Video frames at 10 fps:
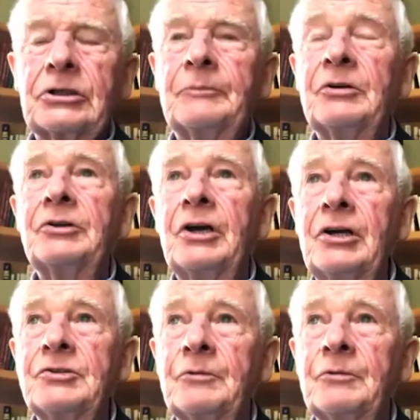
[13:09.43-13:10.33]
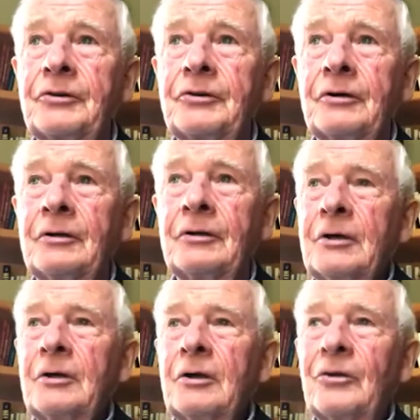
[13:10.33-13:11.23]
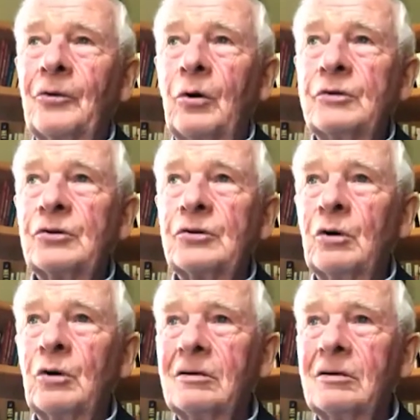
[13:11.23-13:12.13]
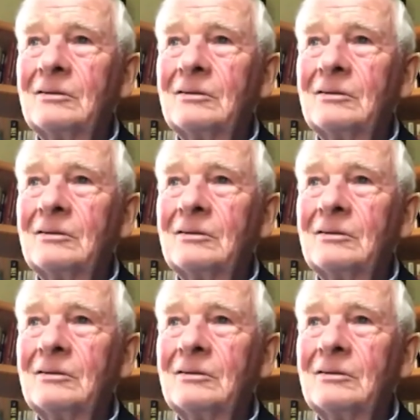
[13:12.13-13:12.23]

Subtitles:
engage with those who